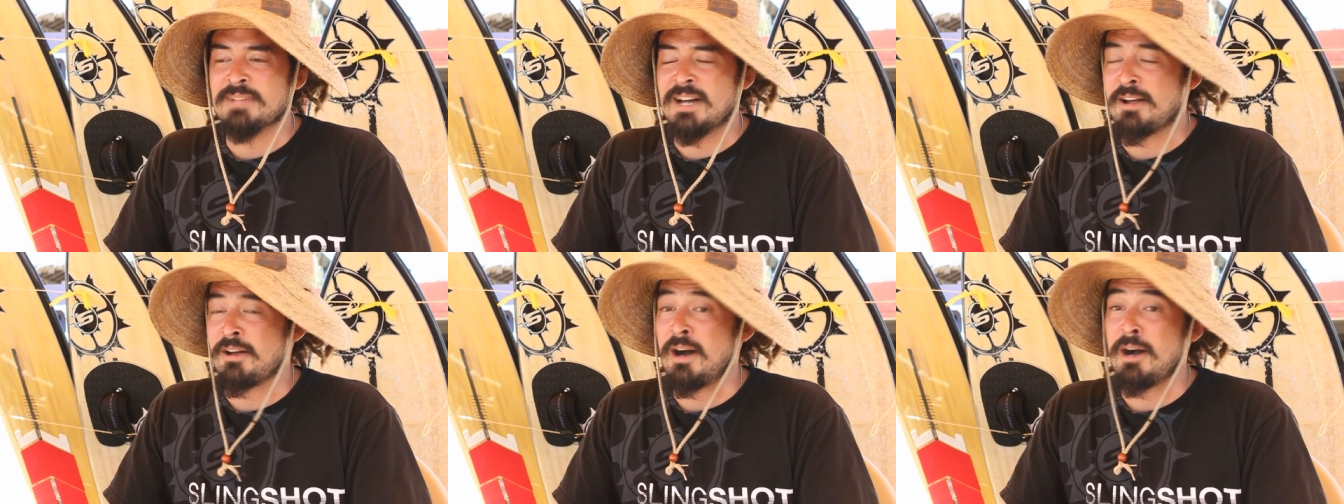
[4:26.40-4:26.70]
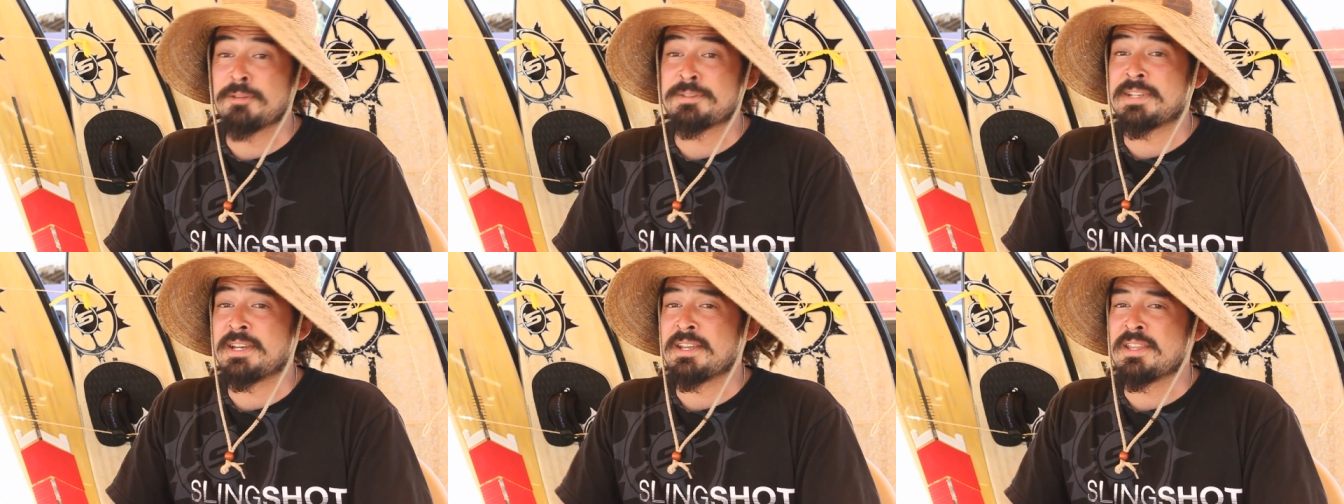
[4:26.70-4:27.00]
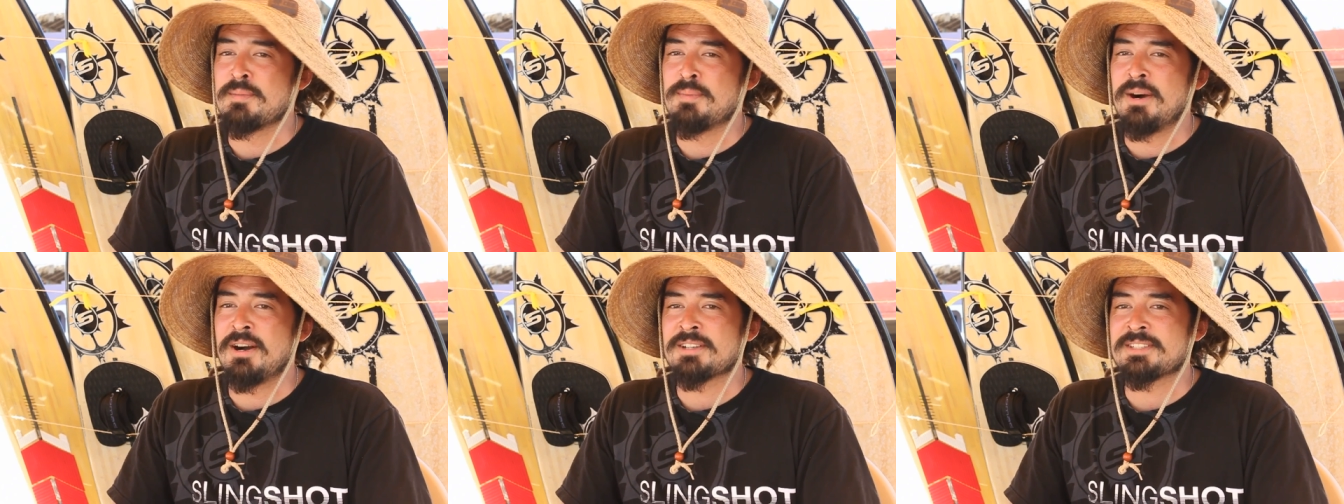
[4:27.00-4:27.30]
outside
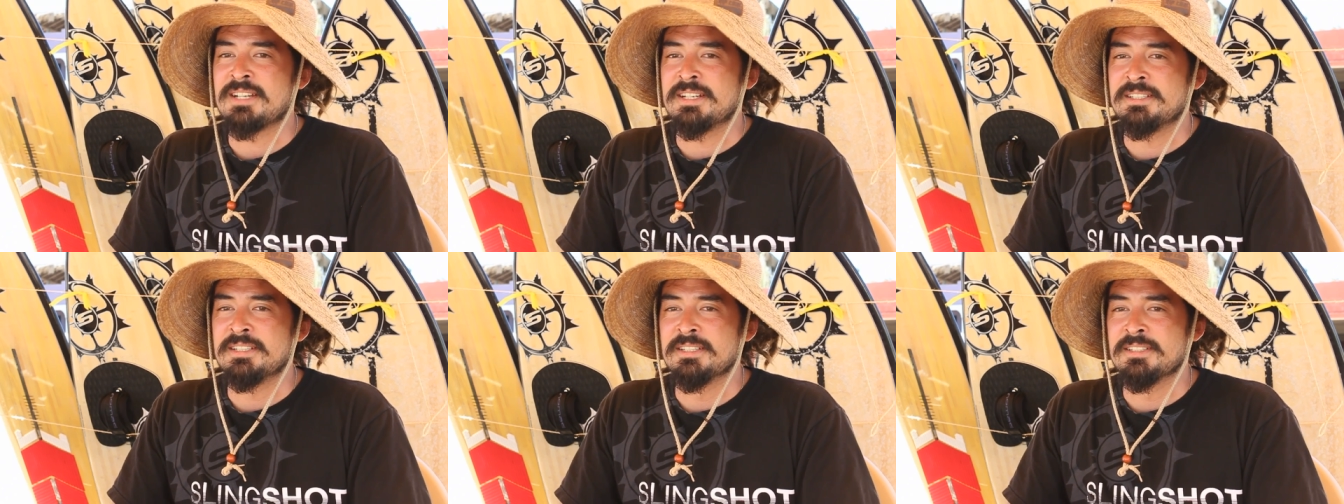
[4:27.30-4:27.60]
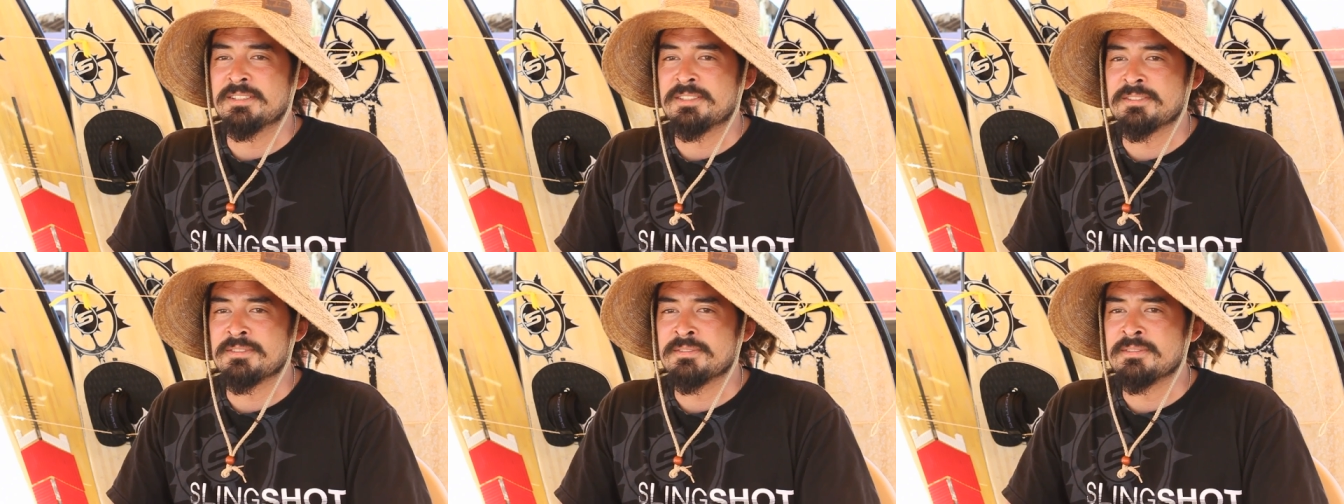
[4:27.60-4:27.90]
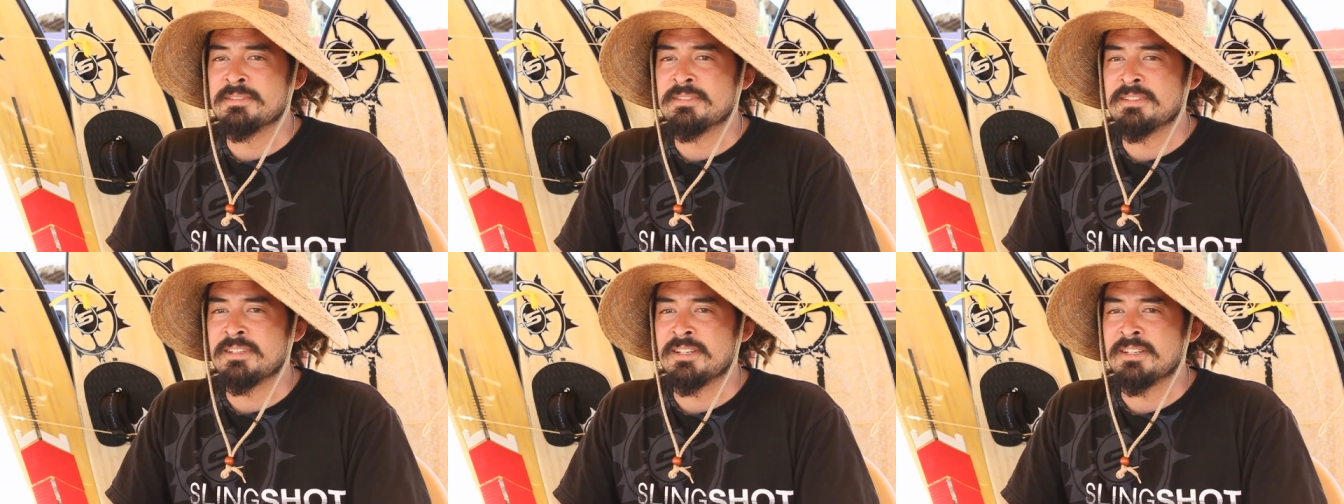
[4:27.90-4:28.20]
the box ideas
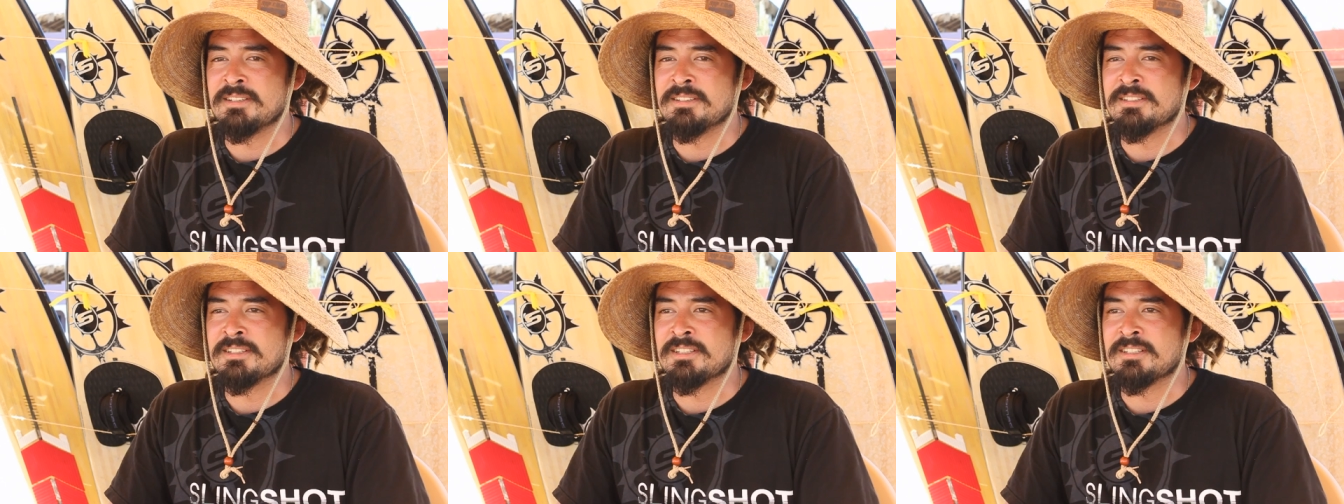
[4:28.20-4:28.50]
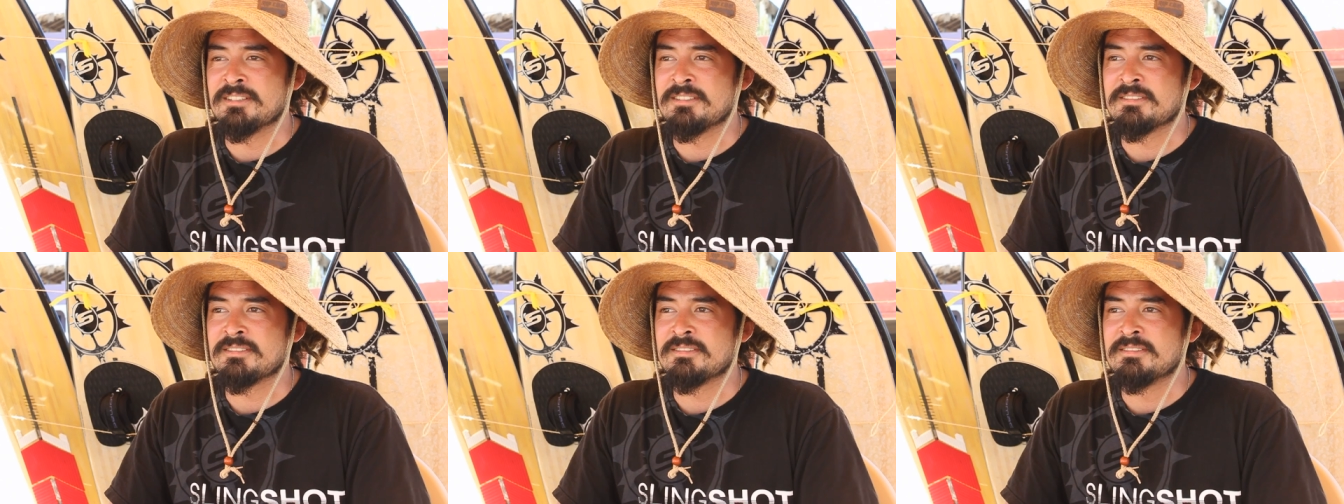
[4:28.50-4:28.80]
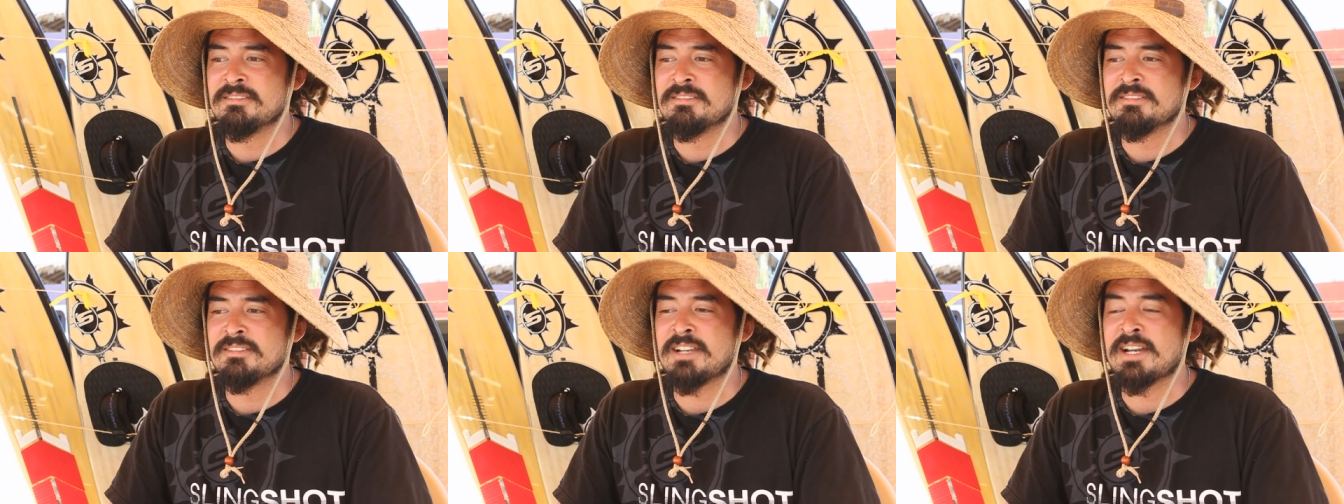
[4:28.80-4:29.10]
and
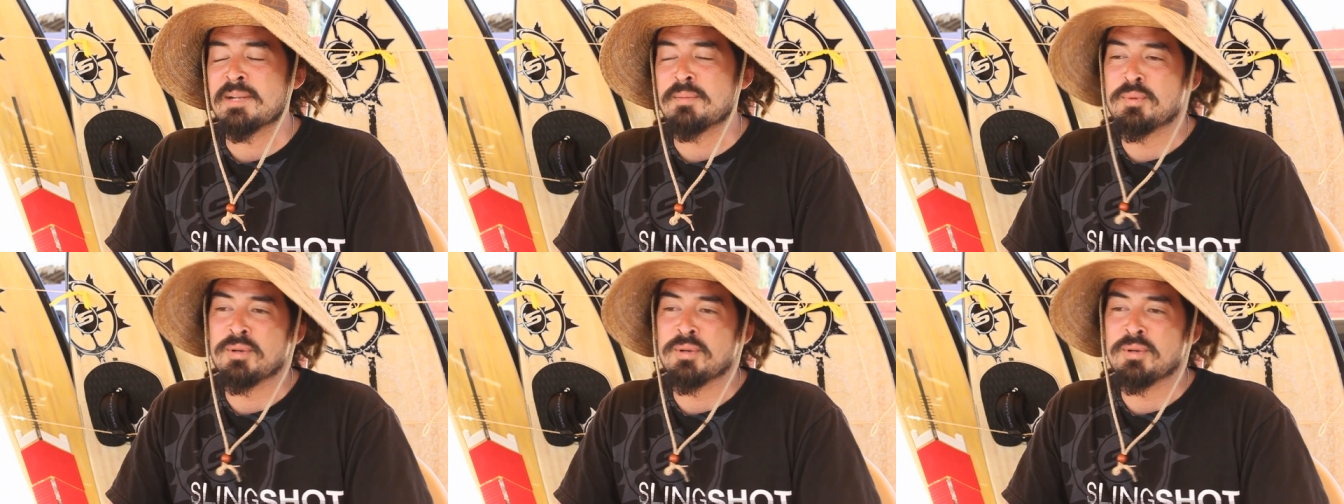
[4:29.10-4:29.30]
kind